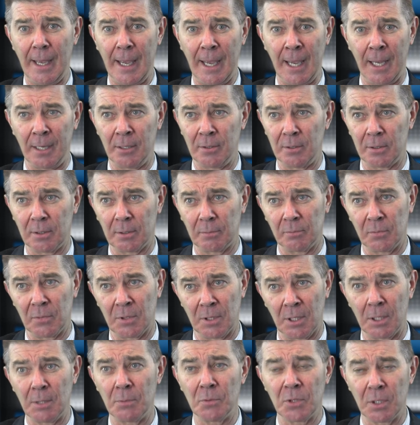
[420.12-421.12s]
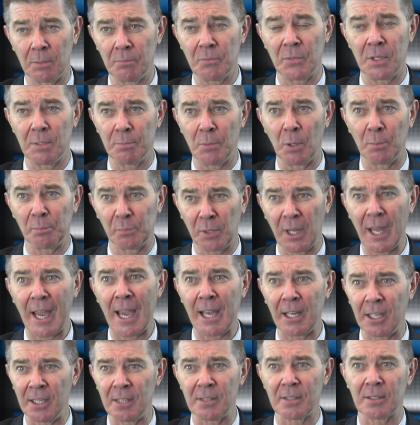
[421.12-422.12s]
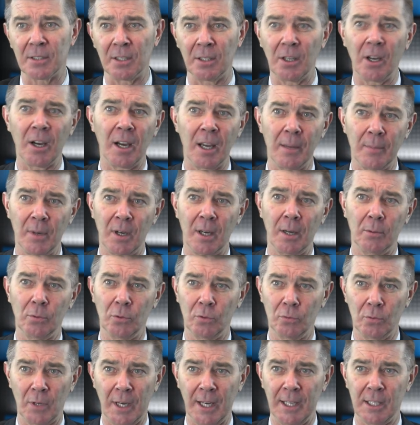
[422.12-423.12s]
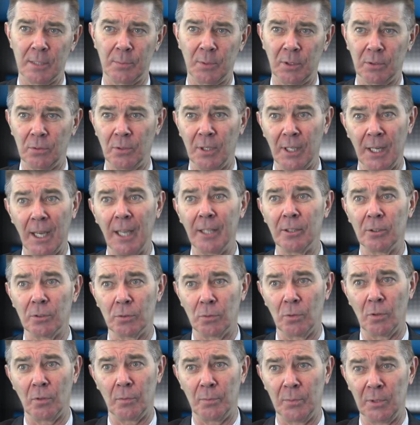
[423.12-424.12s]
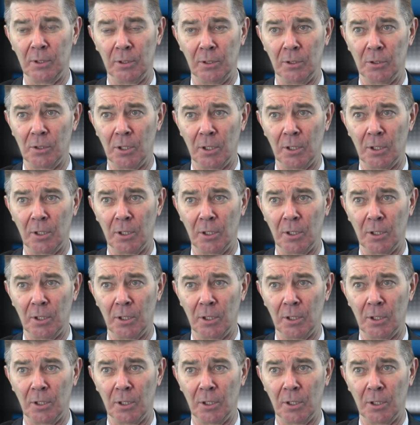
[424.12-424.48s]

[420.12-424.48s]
And the plan is that IMI will raise between $8 and $12 million,